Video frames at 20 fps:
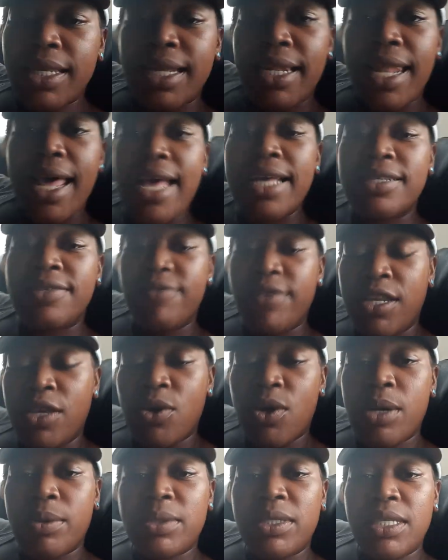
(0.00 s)
Last
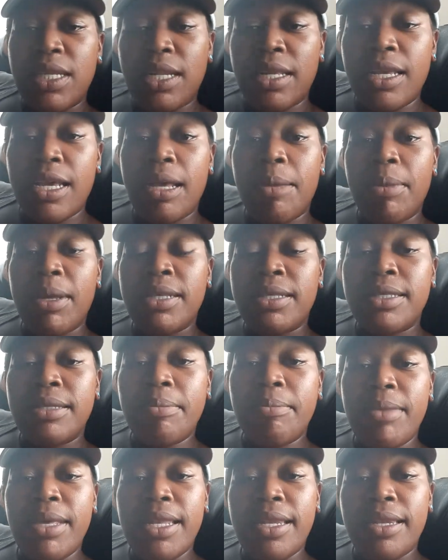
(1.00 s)
video, I was telling y'all about
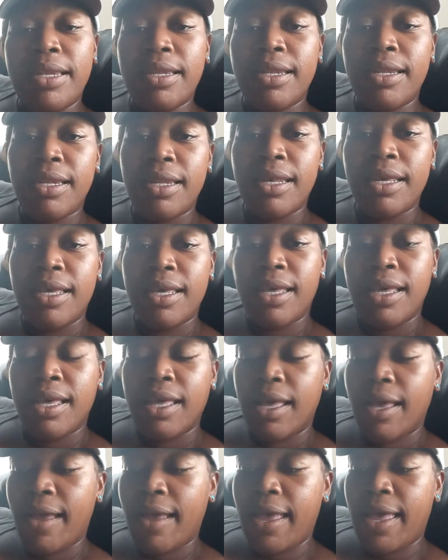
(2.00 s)
submitting
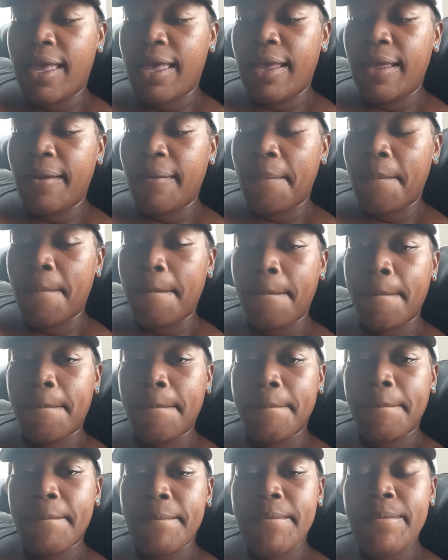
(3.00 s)
and
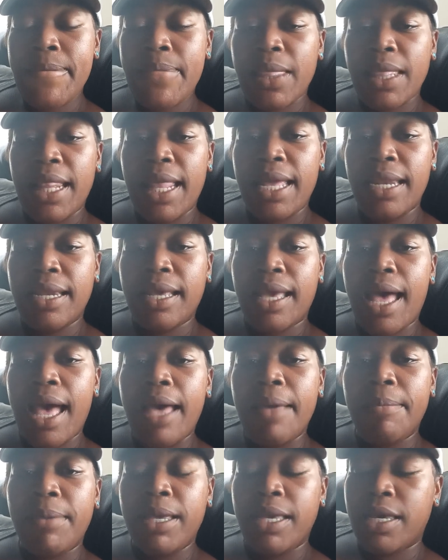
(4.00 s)
letting
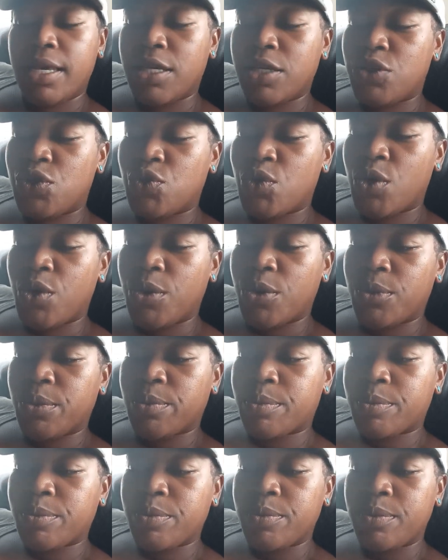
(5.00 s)
God be in control.
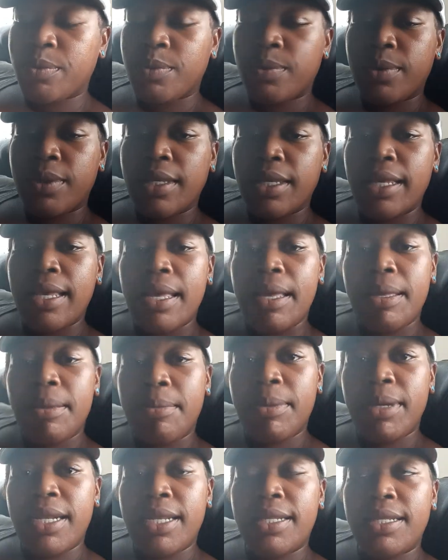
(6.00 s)

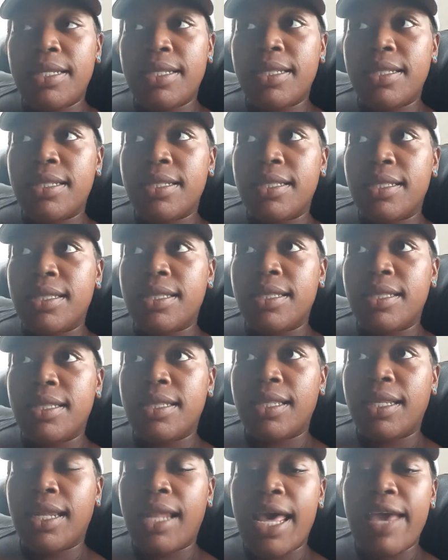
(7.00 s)
But in
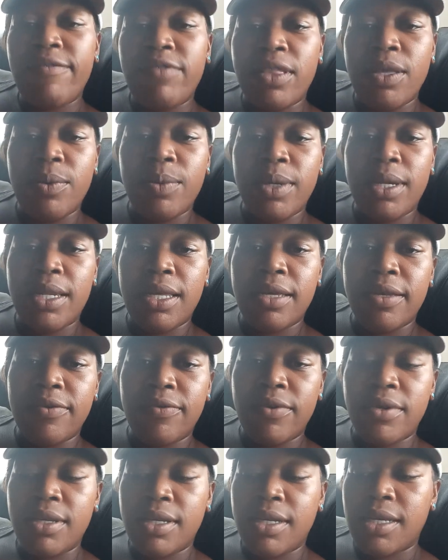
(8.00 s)
the life that we
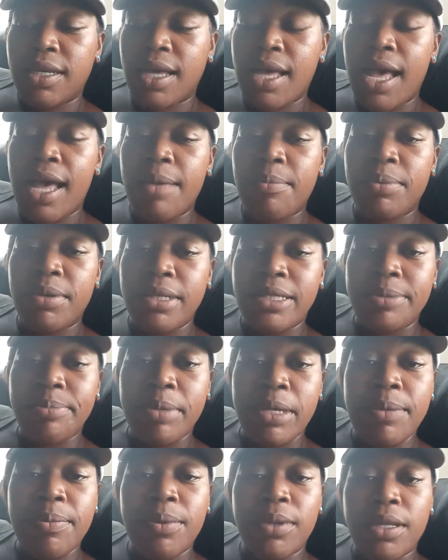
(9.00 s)
live, God puts
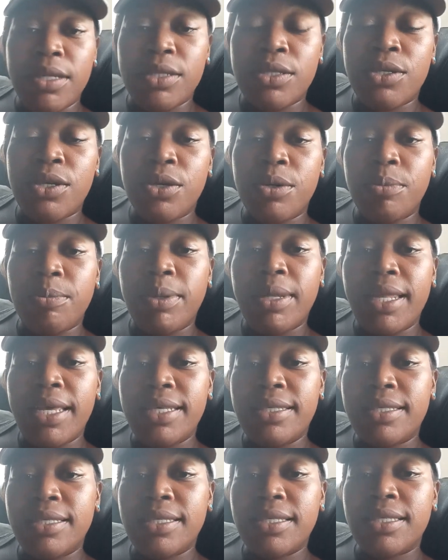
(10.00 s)
people in certain
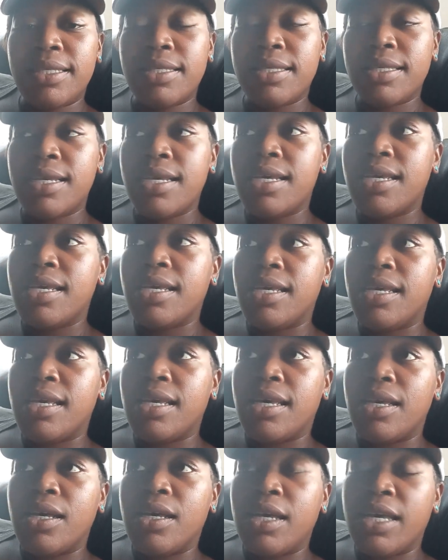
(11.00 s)
places,
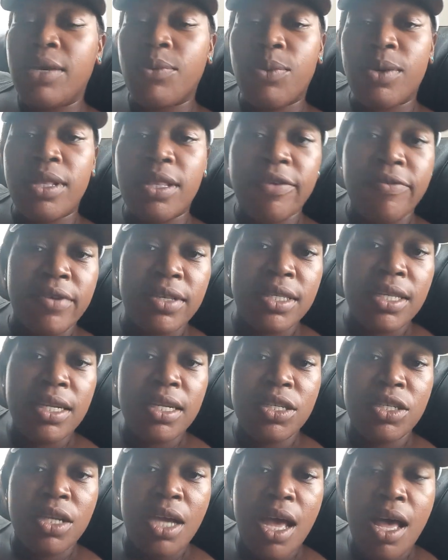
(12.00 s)
whether if it's at
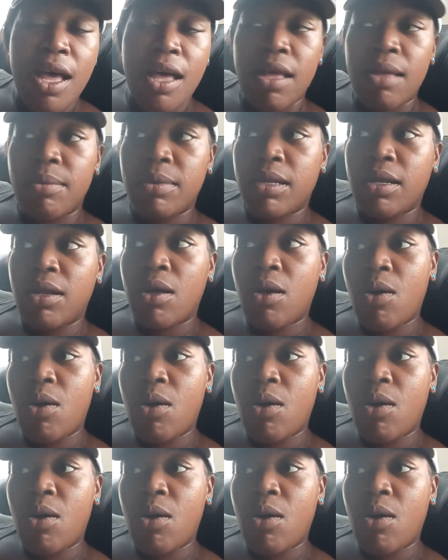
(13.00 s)
a job, in a